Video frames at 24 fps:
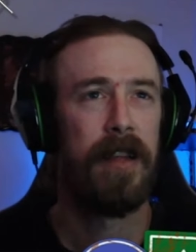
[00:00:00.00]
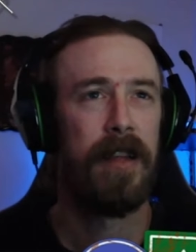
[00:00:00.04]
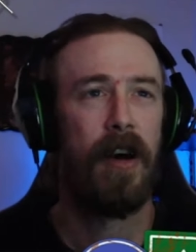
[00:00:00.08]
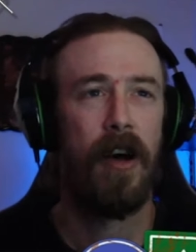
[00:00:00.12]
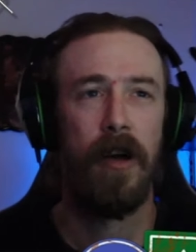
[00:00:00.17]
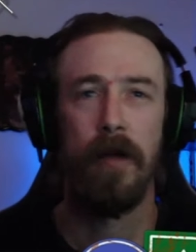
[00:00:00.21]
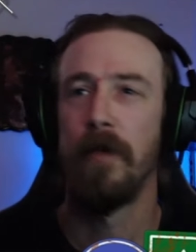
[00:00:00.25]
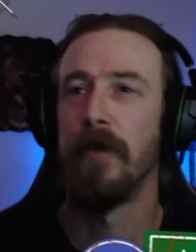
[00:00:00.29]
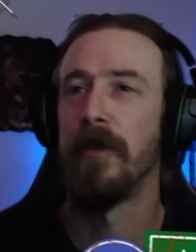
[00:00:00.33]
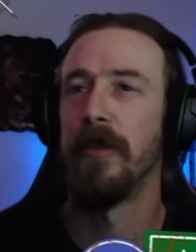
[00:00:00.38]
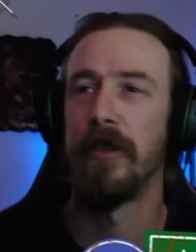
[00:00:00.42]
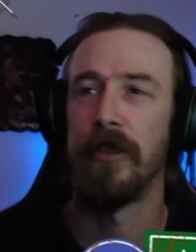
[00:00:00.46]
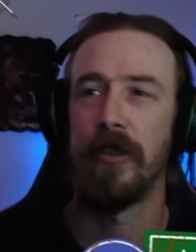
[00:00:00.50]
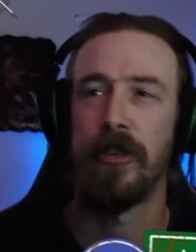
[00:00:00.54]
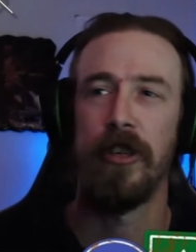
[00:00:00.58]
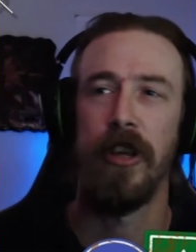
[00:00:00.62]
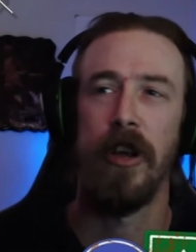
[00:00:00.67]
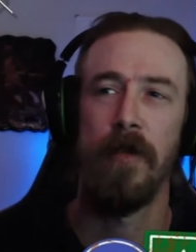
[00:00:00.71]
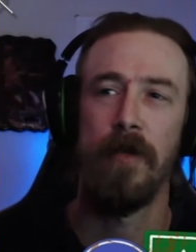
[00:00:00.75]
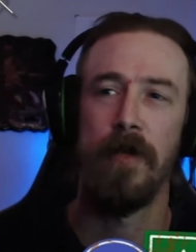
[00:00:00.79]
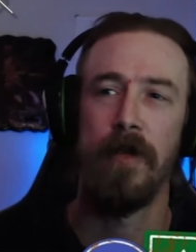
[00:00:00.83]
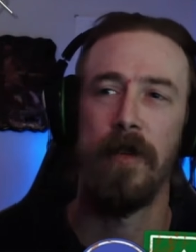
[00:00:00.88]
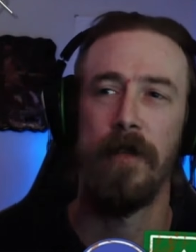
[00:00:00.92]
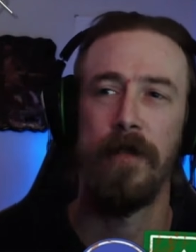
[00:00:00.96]
I wanted to
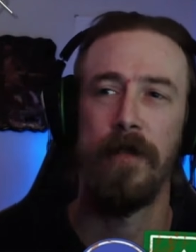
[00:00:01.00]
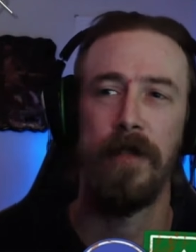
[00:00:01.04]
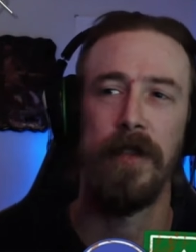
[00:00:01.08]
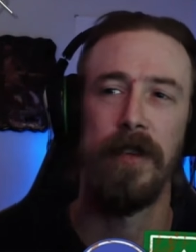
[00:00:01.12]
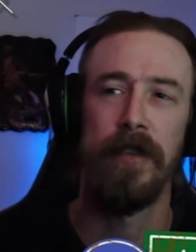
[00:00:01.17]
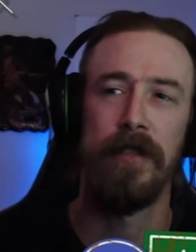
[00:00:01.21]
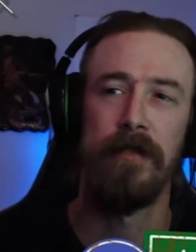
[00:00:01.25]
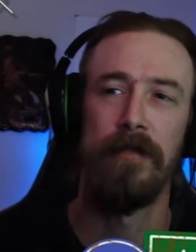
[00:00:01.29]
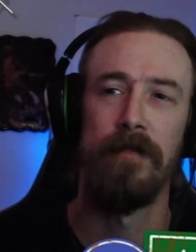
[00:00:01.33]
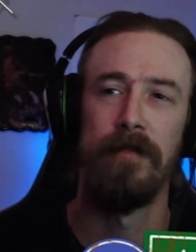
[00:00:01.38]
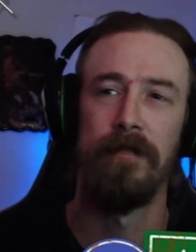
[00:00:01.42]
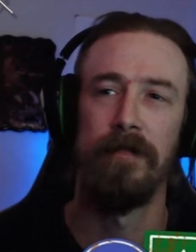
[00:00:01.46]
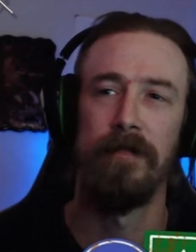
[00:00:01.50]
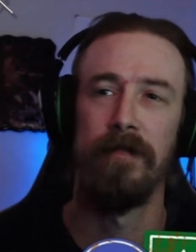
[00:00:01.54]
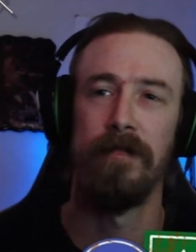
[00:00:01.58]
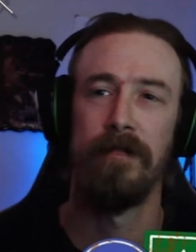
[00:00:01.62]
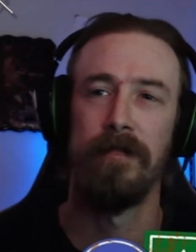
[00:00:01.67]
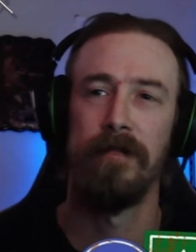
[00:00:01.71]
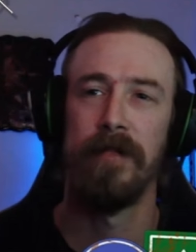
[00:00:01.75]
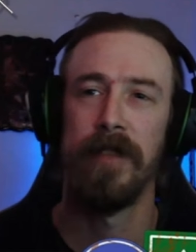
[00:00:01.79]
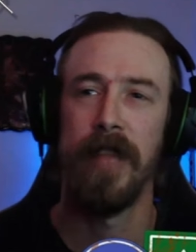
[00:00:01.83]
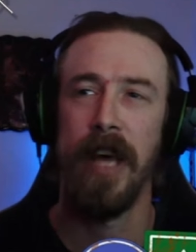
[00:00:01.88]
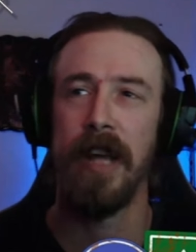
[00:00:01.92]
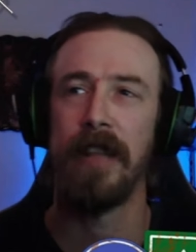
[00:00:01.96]
show off that
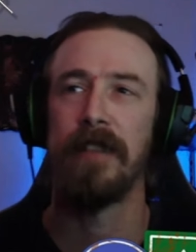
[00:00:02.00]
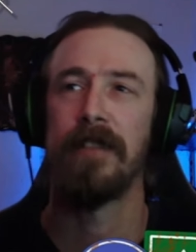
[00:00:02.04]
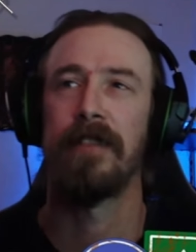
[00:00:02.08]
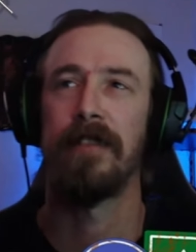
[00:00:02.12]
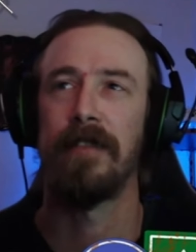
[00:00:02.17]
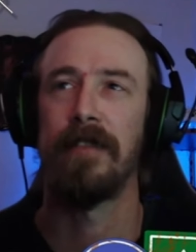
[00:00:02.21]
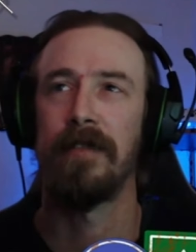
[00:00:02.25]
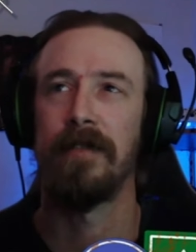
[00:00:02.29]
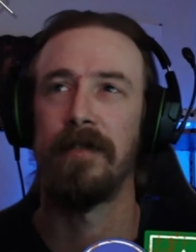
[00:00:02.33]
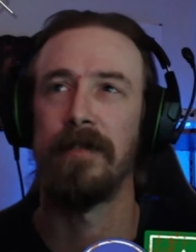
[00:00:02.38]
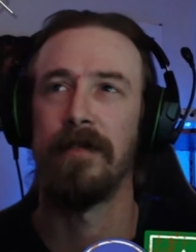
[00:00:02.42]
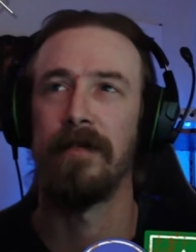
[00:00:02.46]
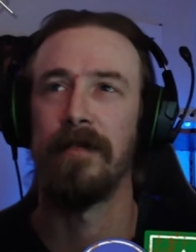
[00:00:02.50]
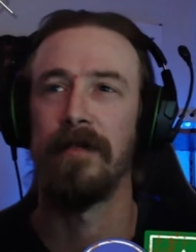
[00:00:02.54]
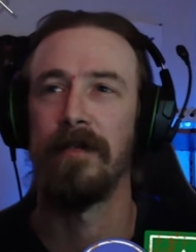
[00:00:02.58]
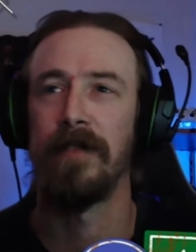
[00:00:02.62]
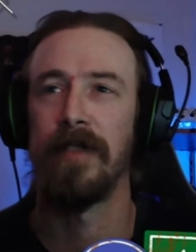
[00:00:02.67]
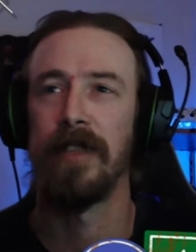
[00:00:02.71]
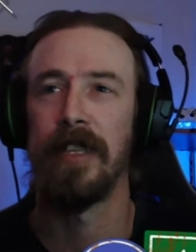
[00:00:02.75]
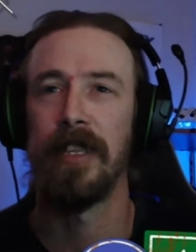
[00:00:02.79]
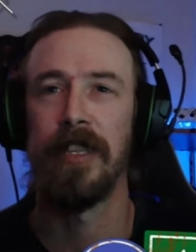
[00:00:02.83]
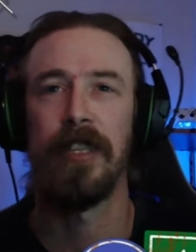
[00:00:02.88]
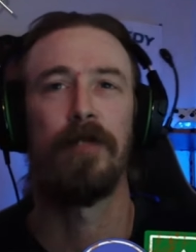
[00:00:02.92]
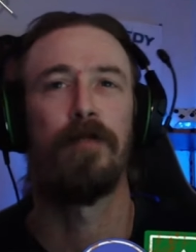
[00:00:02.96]
that's
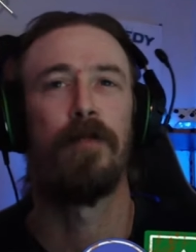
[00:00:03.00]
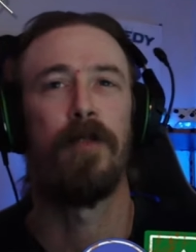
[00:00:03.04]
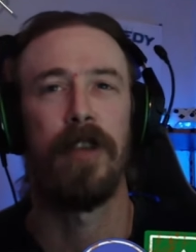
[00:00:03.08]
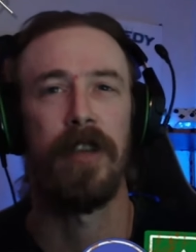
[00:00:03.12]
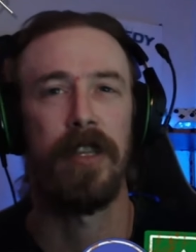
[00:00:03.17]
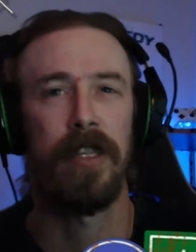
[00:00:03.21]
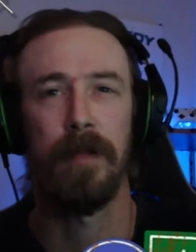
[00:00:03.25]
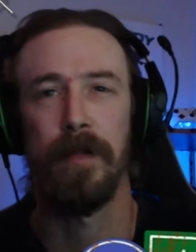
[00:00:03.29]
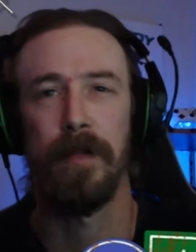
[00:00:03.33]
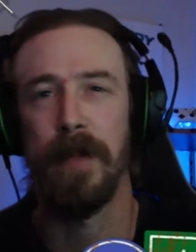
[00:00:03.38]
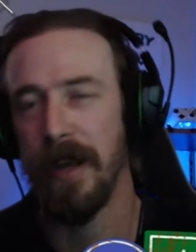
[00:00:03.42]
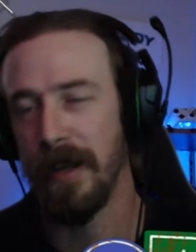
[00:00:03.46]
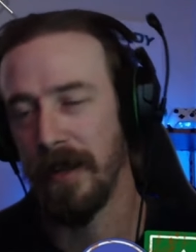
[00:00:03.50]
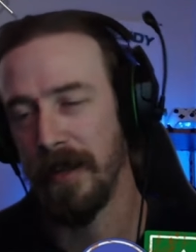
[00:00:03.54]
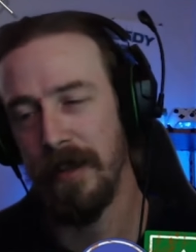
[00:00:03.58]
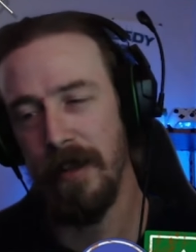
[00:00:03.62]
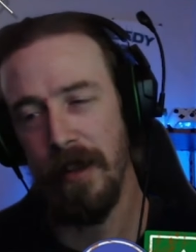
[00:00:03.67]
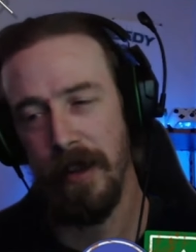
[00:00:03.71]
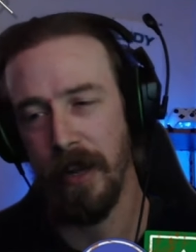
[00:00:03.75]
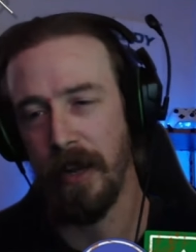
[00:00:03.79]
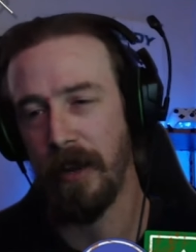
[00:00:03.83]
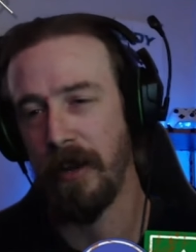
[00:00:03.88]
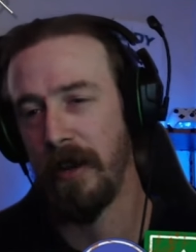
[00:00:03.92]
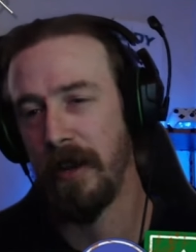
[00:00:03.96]
this is what it's about. It's
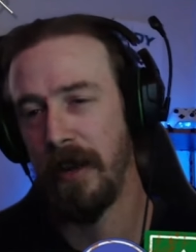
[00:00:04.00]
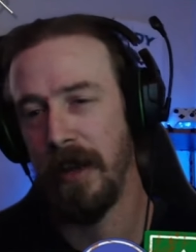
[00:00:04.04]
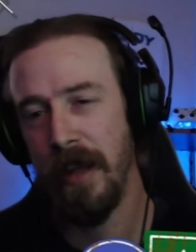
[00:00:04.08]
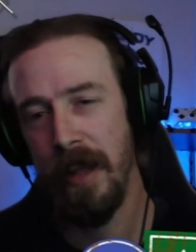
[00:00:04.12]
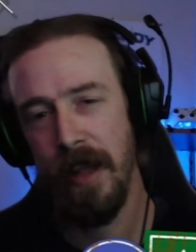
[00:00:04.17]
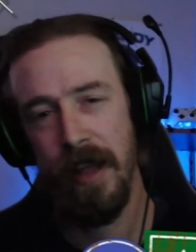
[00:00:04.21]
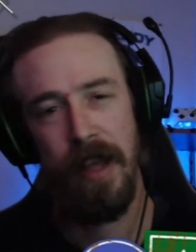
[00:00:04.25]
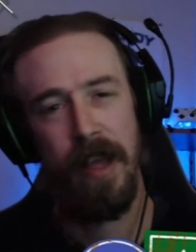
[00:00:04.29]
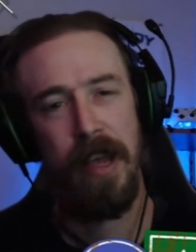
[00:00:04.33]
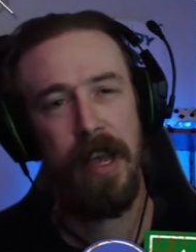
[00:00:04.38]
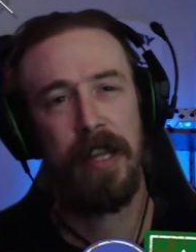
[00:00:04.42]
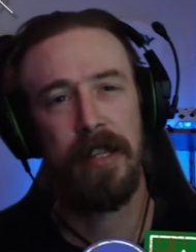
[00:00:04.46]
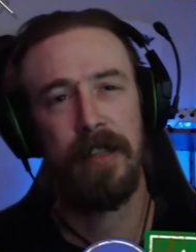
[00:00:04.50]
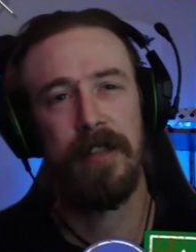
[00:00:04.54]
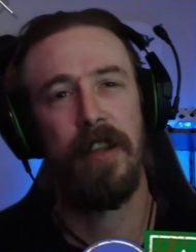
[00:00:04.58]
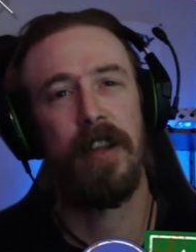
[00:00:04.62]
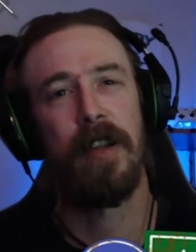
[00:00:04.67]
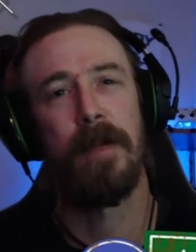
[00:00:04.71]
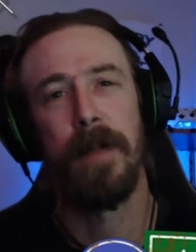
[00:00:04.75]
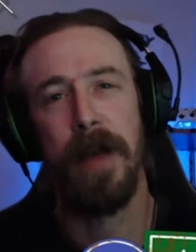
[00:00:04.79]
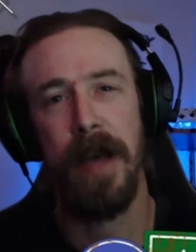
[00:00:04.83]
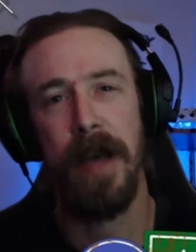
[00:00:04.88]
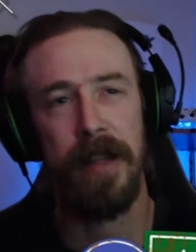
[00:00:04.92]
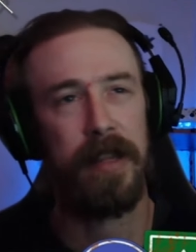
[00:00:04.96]
not a it's
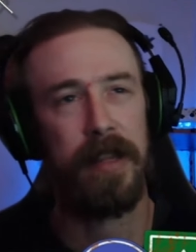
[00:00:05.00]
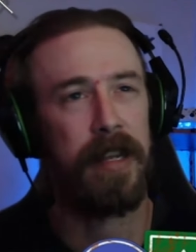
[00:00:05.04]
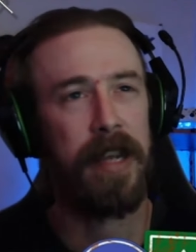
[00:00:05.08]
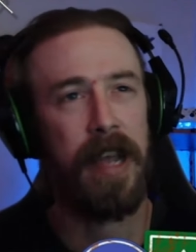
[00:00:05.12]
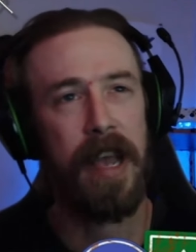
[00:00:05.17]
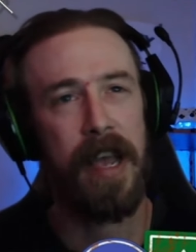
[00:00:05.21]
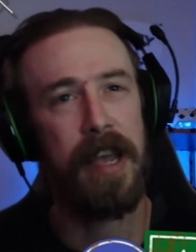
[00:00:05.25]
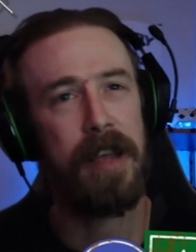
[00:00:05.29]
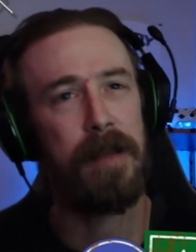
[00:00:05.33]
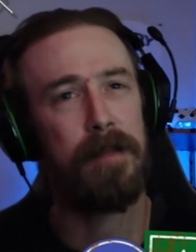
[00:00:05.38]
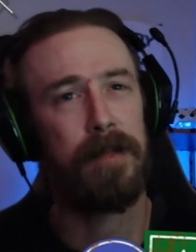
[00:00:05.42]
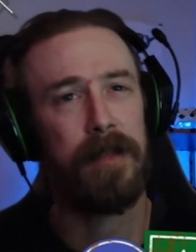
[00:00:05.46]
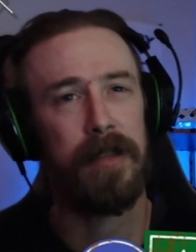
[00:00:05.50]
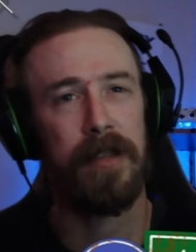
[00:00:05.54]
not about the game.